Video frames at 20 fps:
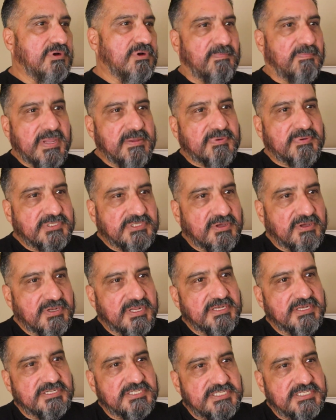What people
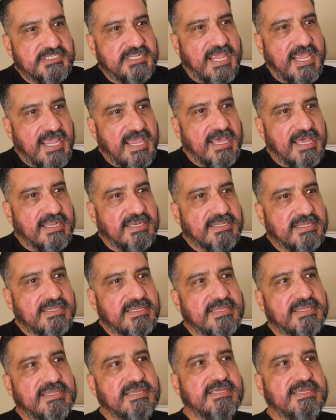don't understand
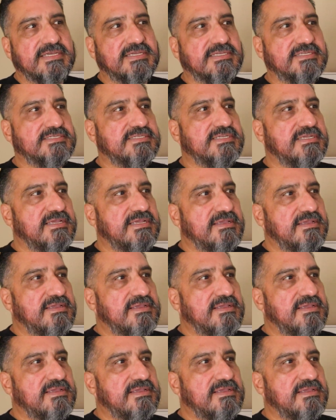is